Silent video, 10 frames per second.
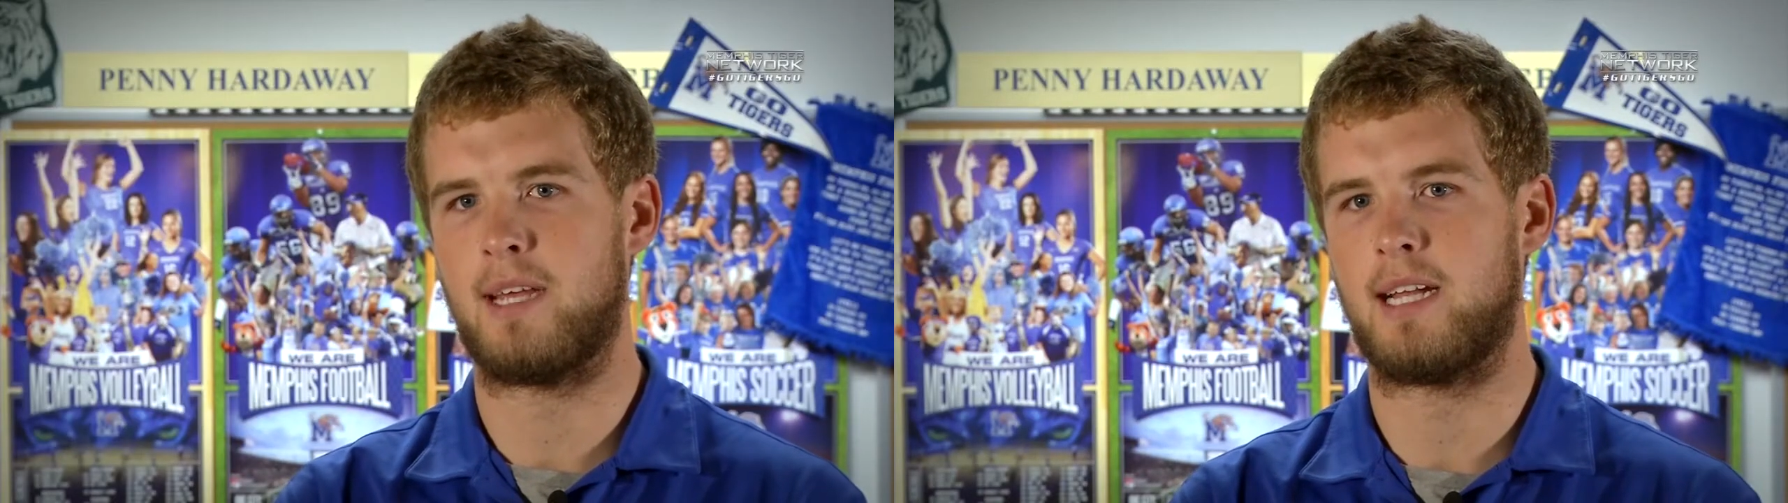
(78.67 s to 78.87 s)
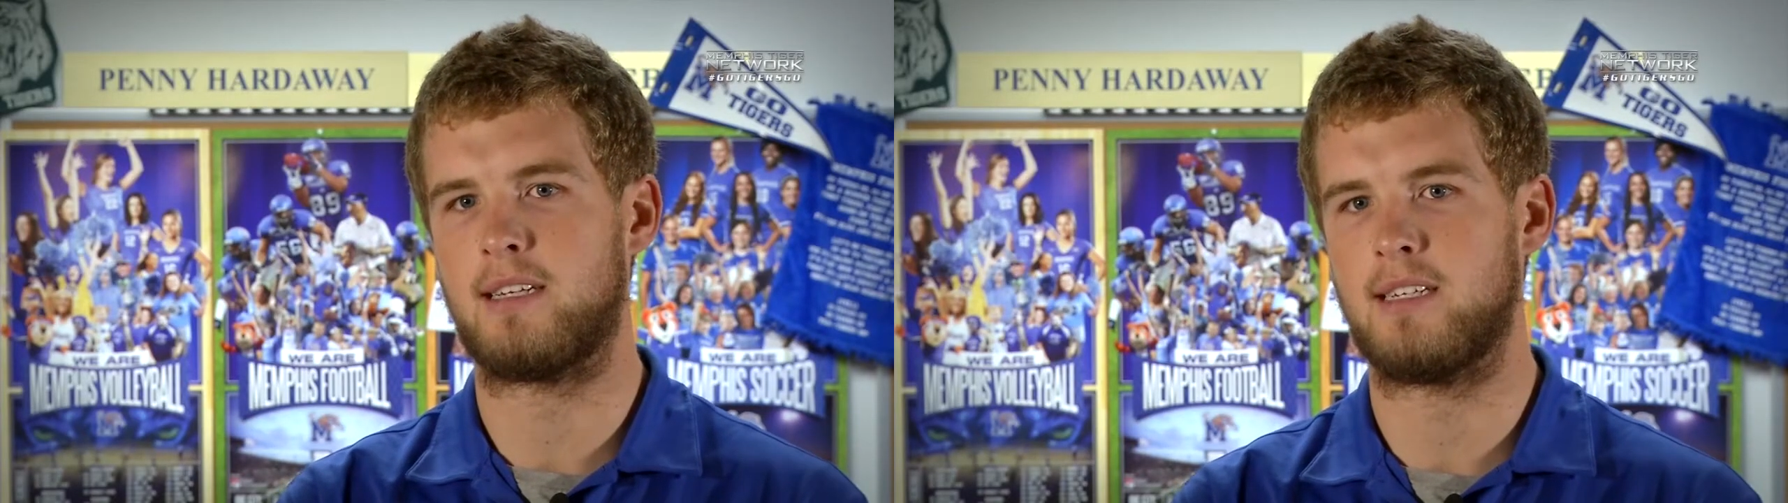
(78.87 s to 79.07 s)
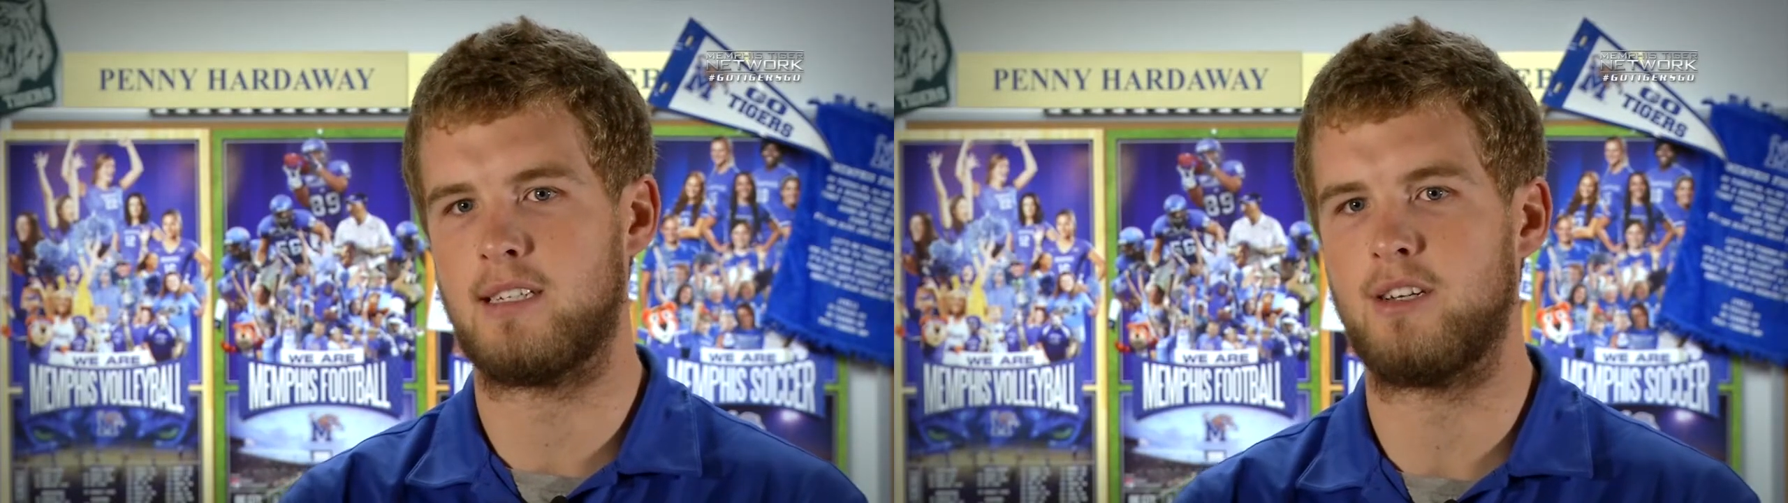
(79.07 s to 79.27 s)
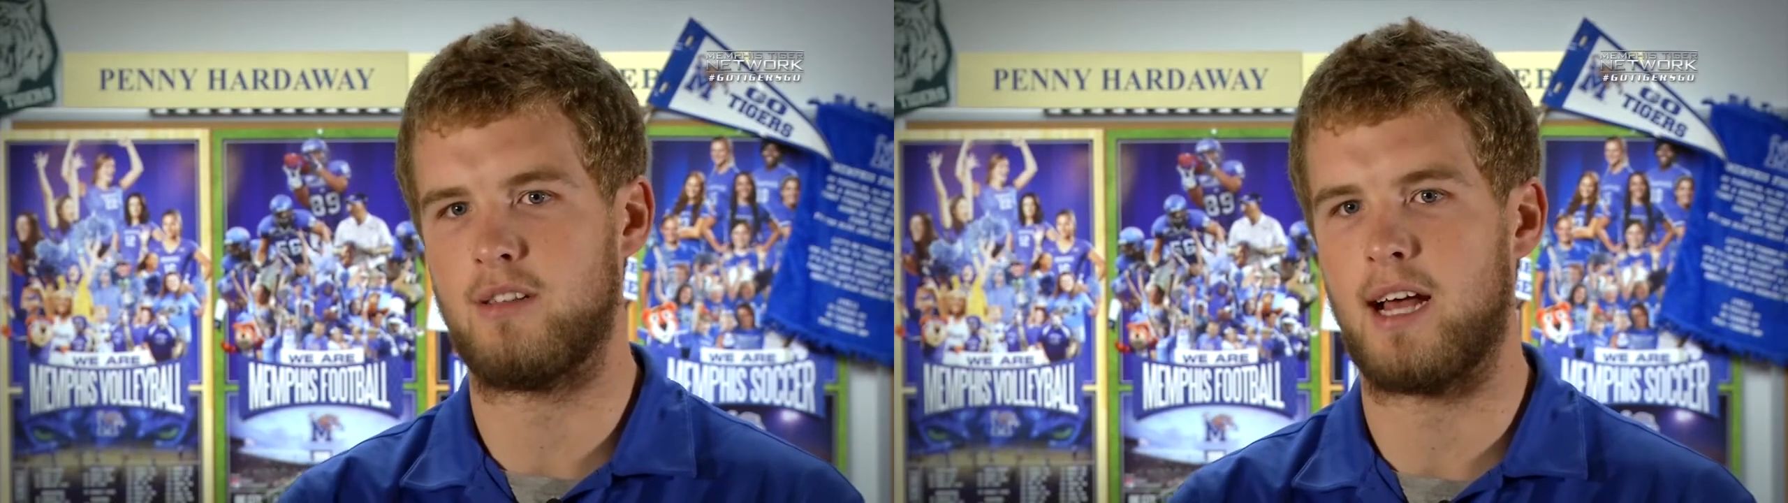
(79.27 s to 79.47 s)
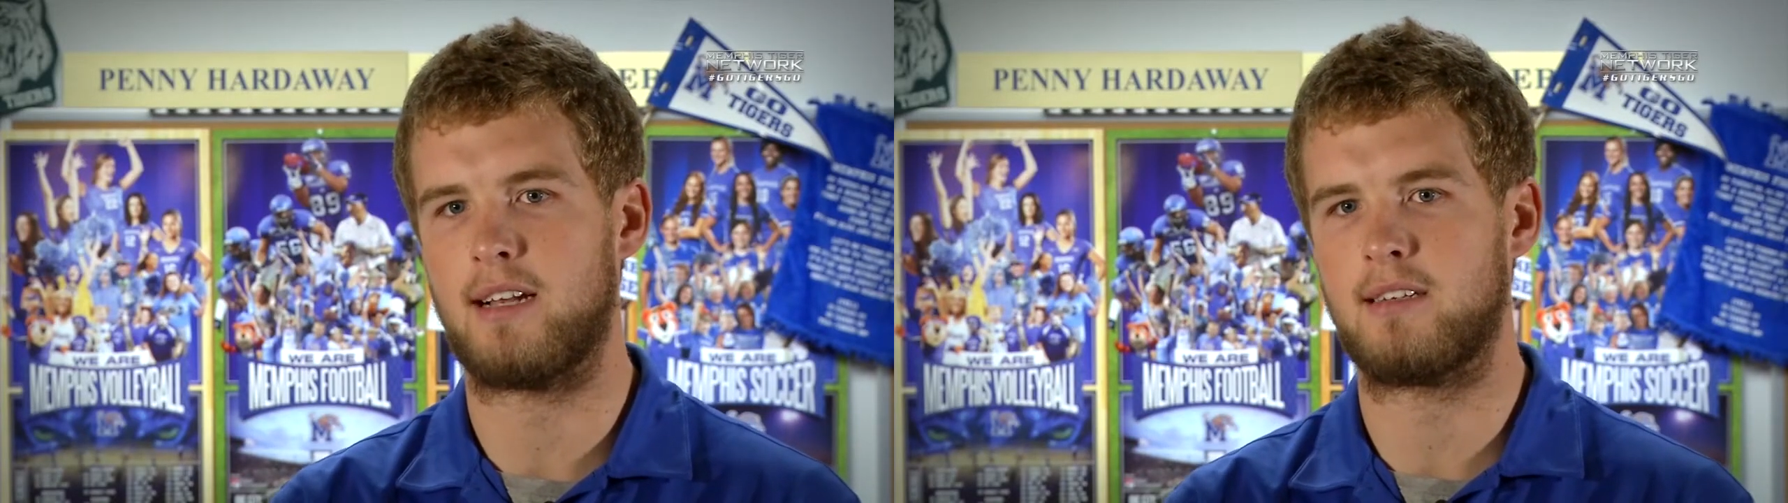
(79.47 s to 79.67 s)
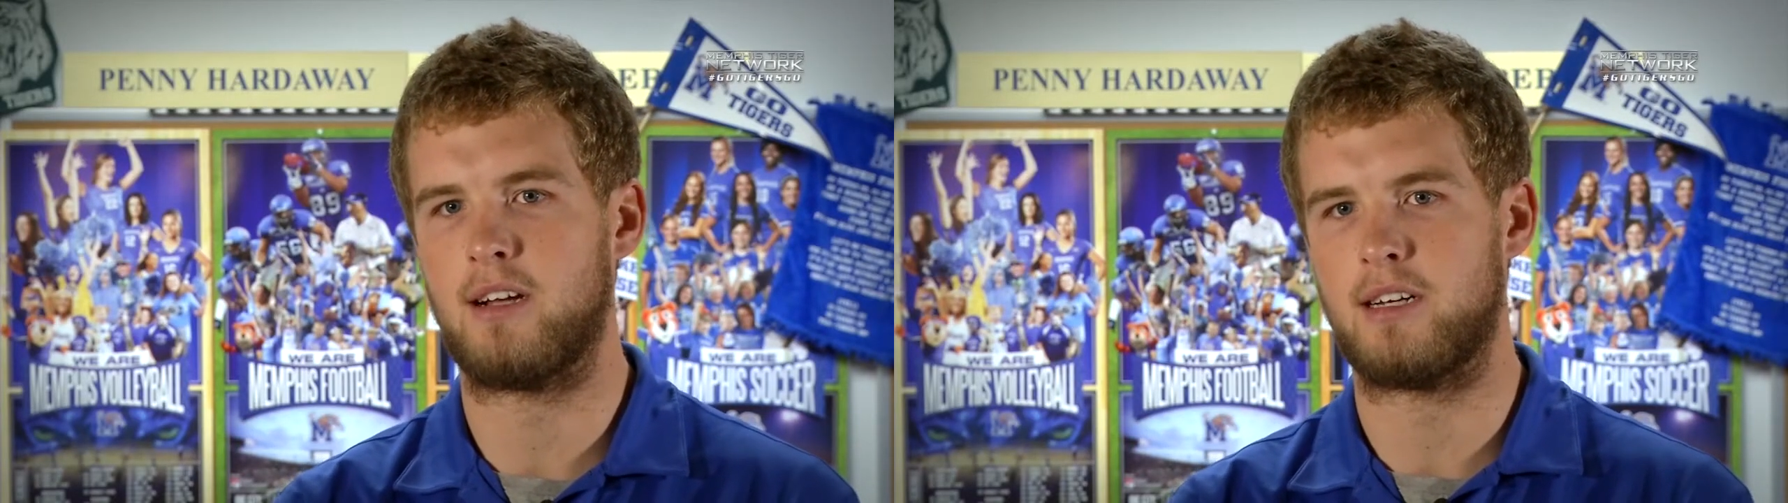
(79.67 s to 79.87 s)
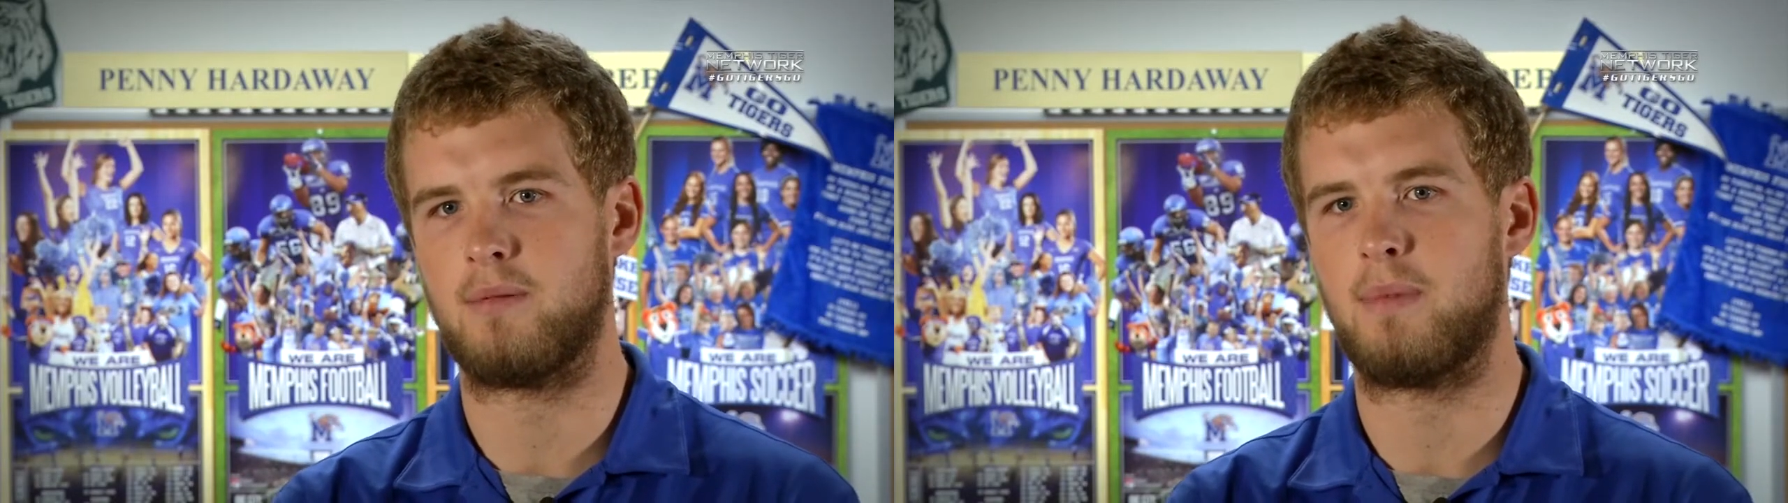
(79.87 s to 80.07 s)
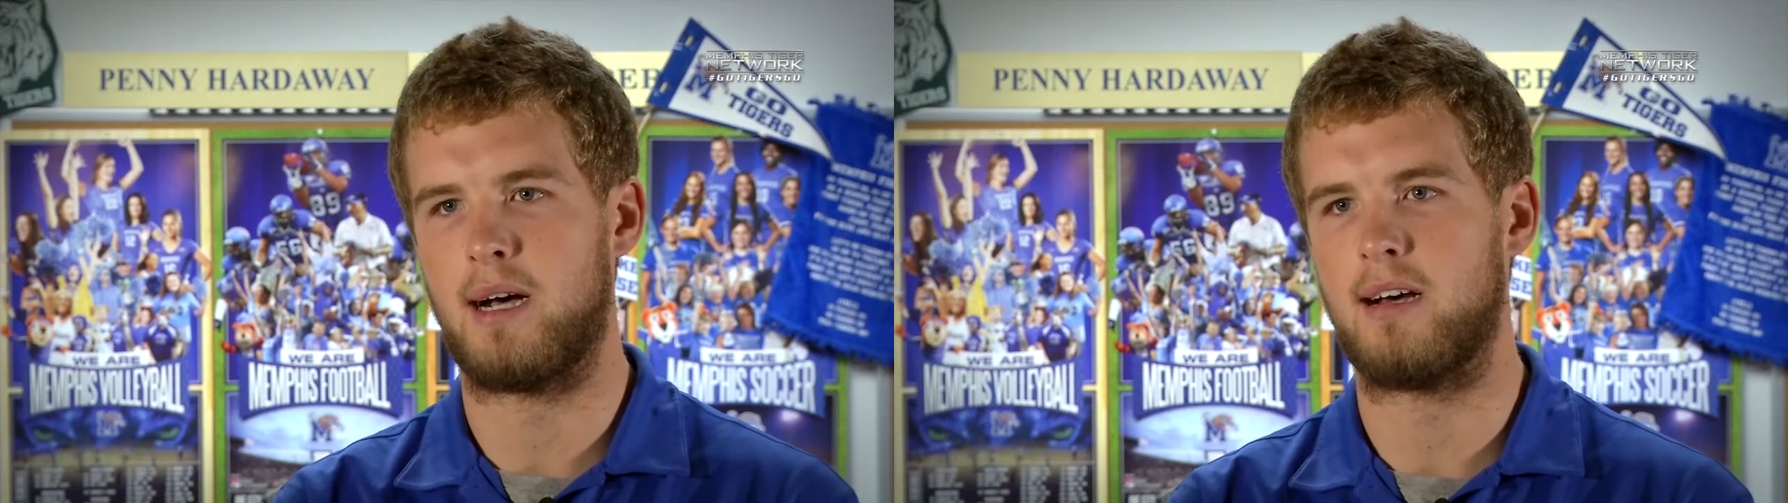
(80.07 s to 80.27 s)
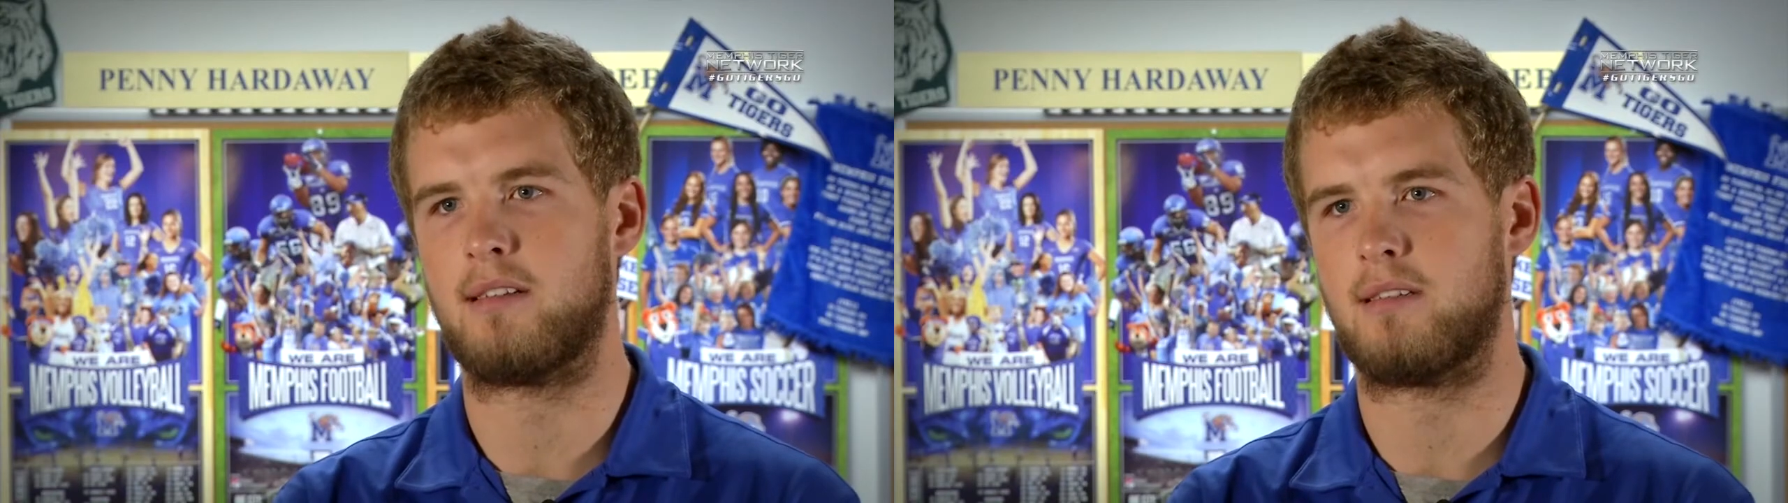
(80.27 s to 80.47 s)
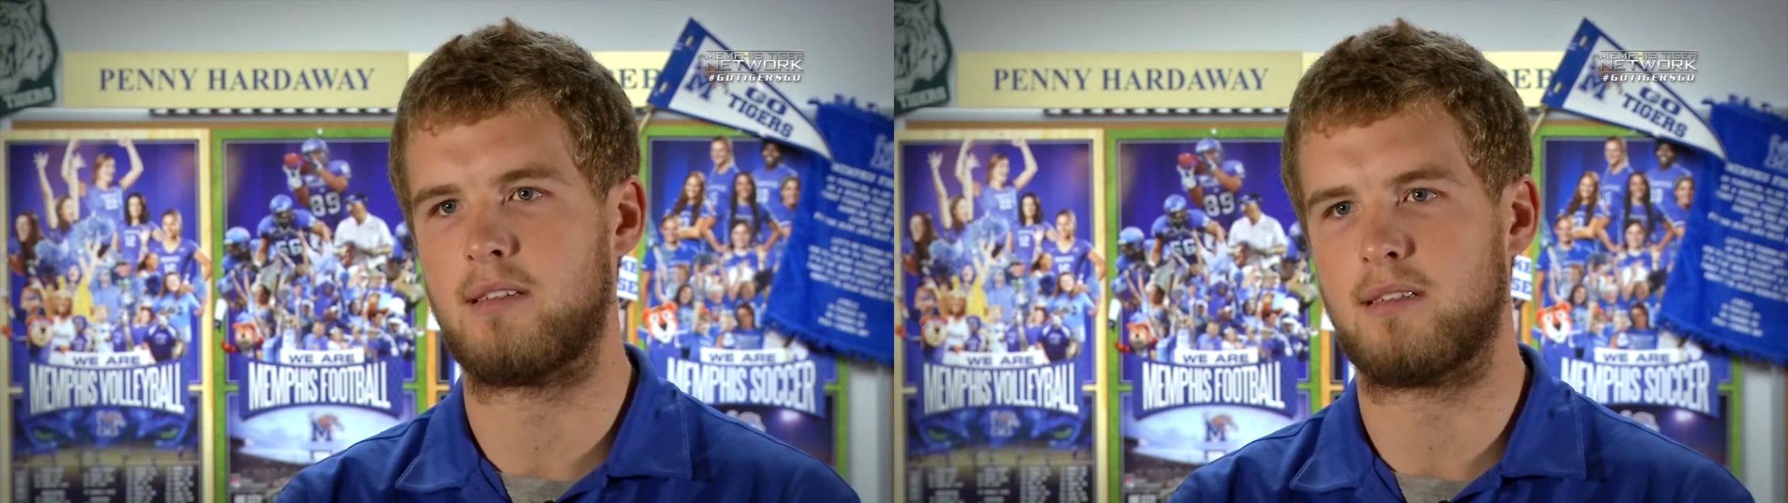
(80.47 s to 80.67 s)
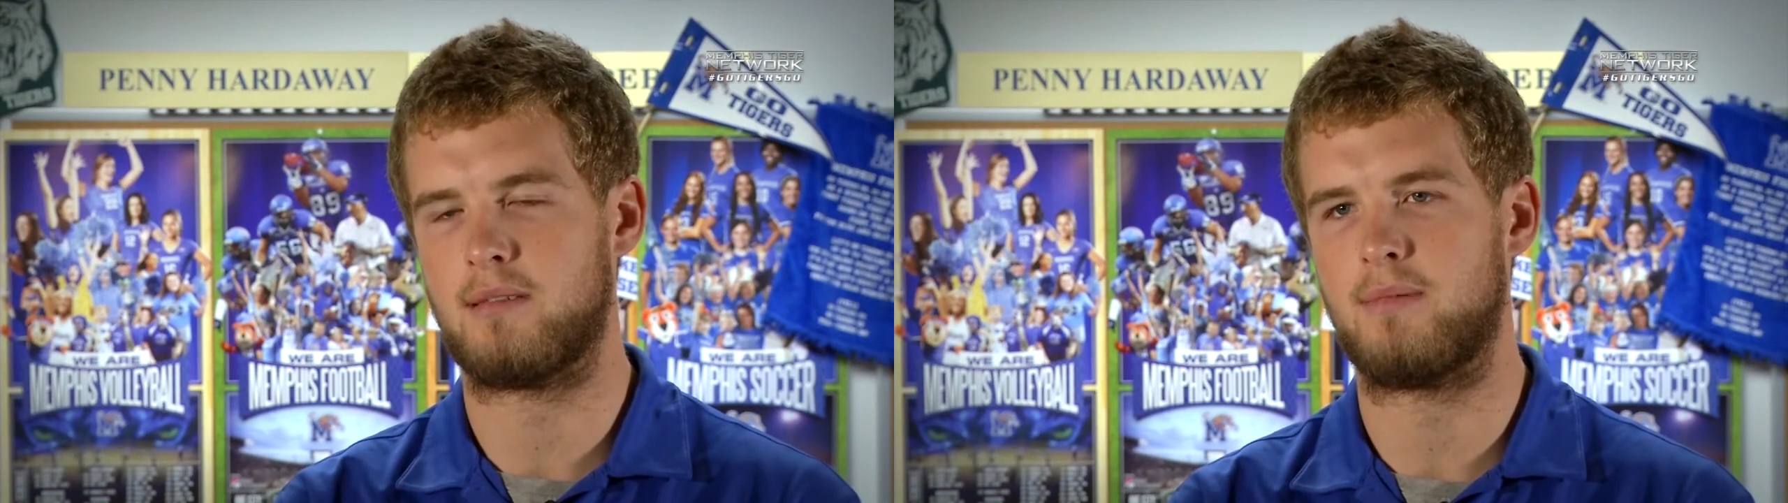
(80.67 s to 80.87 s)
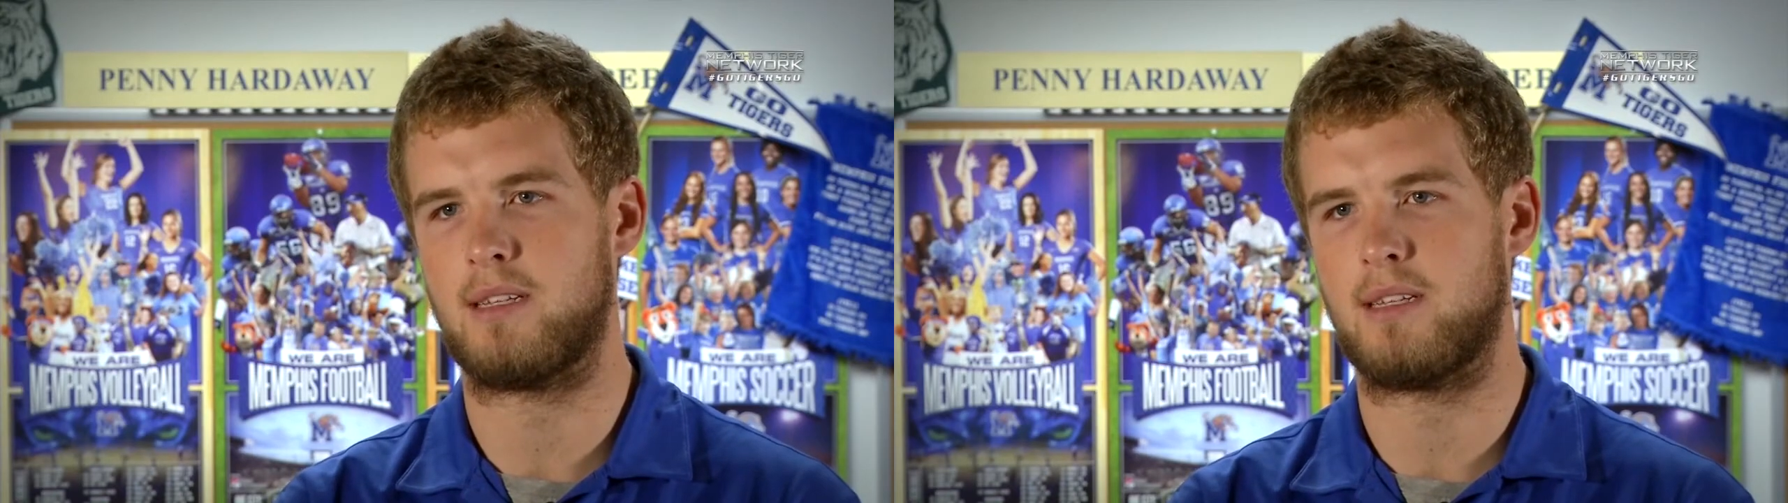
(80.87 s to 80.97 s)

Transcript: and continue that kind of path, it's,